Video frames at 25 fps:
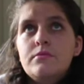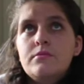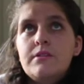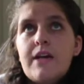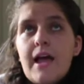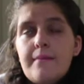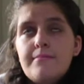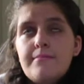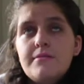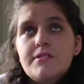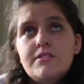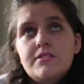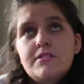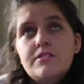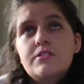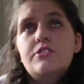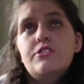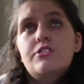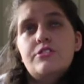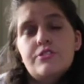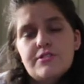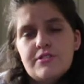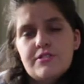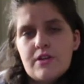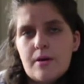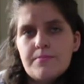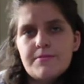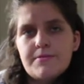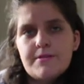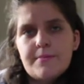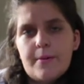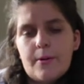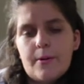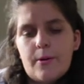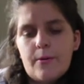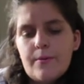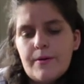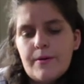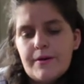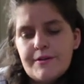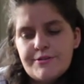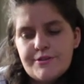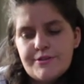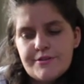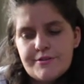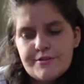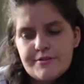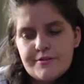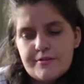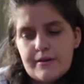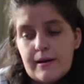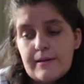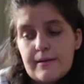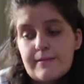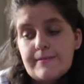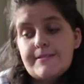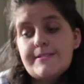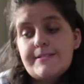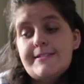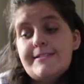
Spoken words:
captain stops the boat, he turns around,